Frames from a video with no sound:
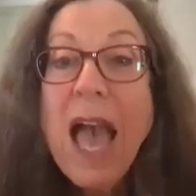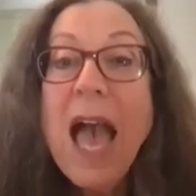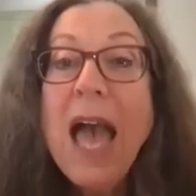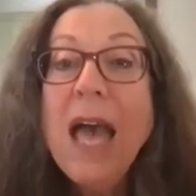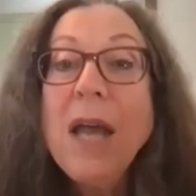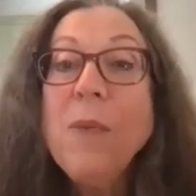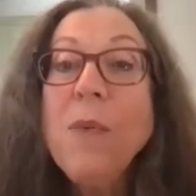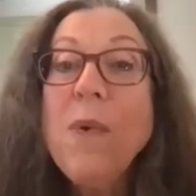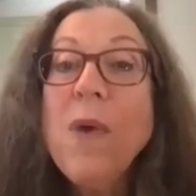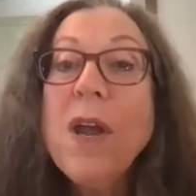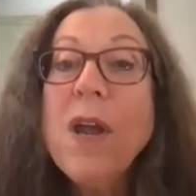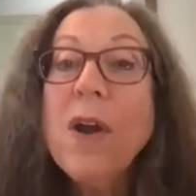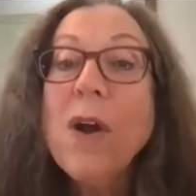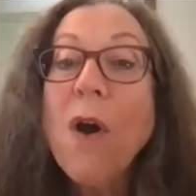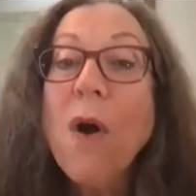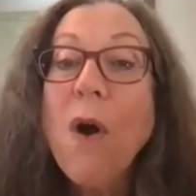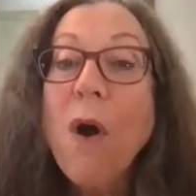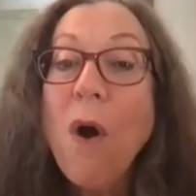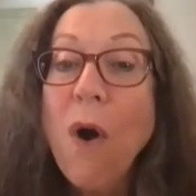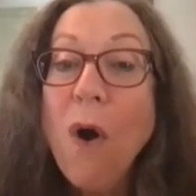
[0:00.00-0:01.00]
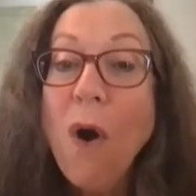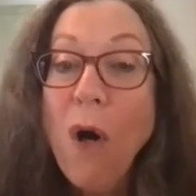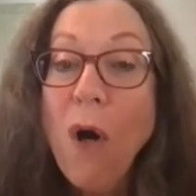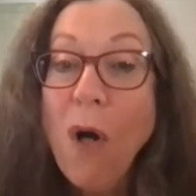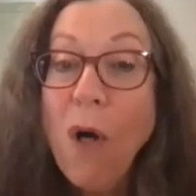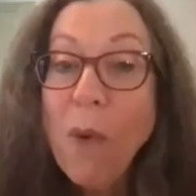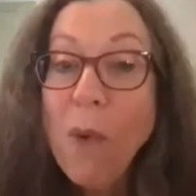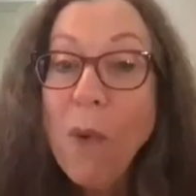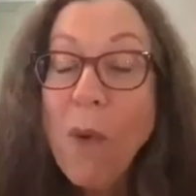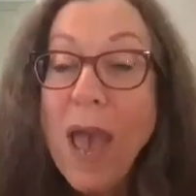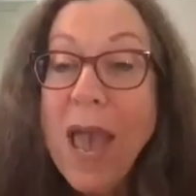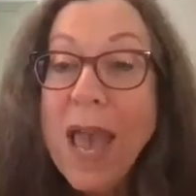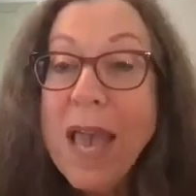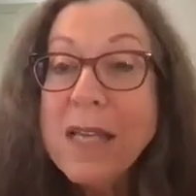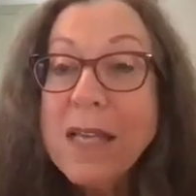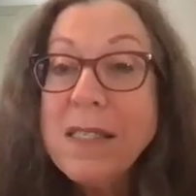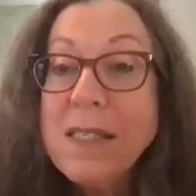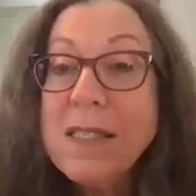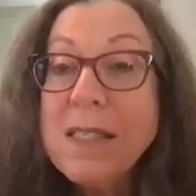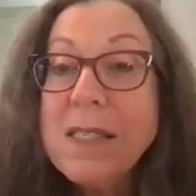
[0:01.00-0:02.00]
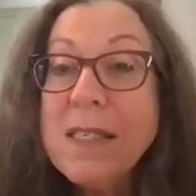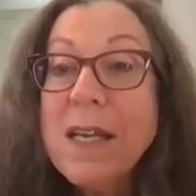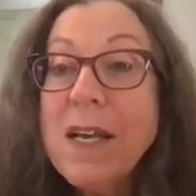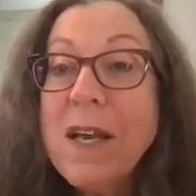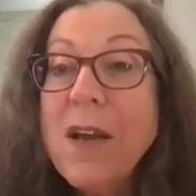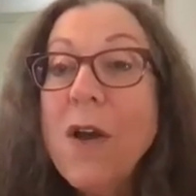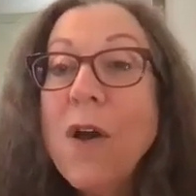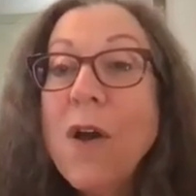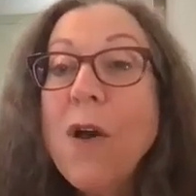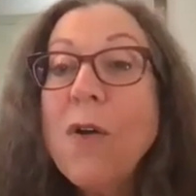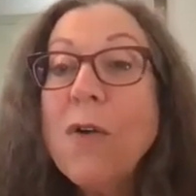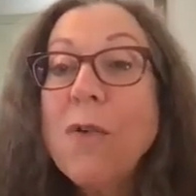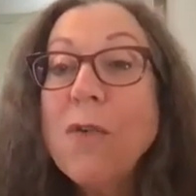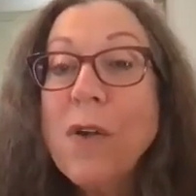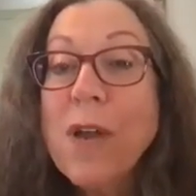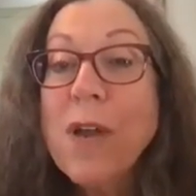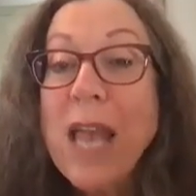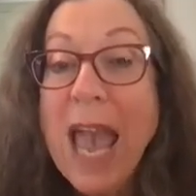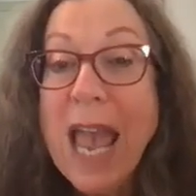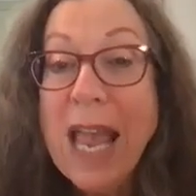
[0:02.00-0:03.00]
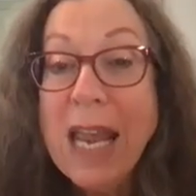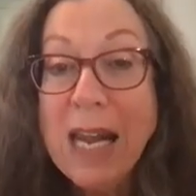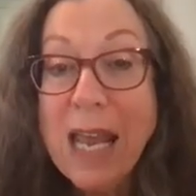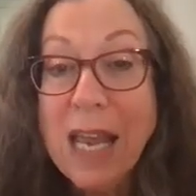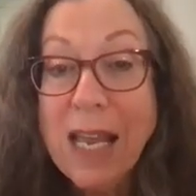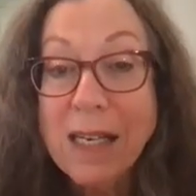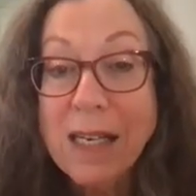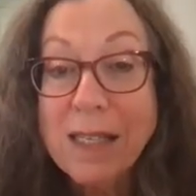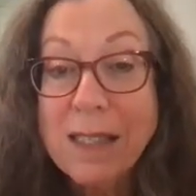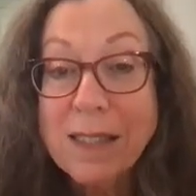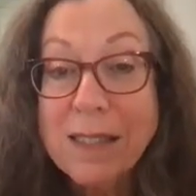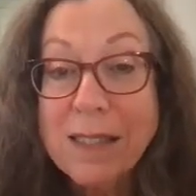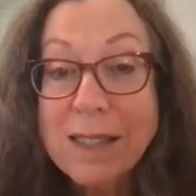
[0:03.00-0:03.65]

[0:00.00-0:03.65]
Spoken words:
And we are always creating.